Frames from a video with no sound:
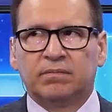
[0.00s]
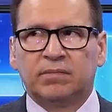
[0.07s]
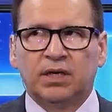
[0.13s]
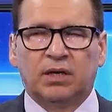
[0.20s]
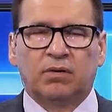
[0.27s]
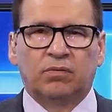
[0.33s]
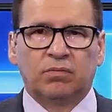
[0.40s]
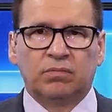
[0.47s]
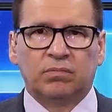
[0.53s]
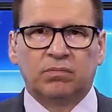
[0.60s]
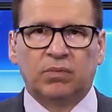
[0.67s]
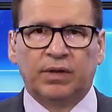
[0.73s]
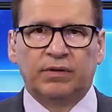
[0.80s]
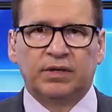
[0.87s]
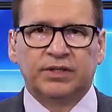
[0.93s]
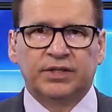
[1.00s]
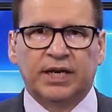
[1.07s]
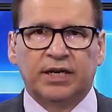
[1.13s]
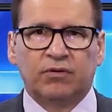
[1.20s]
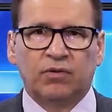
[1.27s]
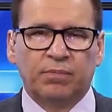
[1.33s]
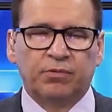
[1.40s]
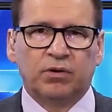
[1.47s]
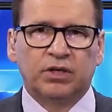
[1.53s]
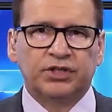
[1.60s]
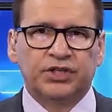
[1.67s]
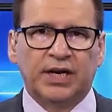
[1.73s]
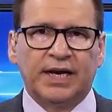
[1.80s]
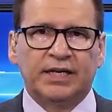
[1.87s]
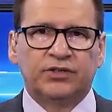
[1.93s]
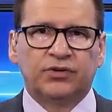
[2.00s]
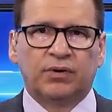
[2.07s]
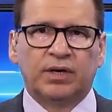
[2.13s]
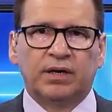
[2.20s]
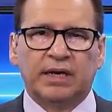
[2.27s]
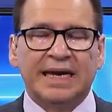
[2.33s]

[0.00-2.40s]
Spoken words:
you know, whether it's a crypto exchange or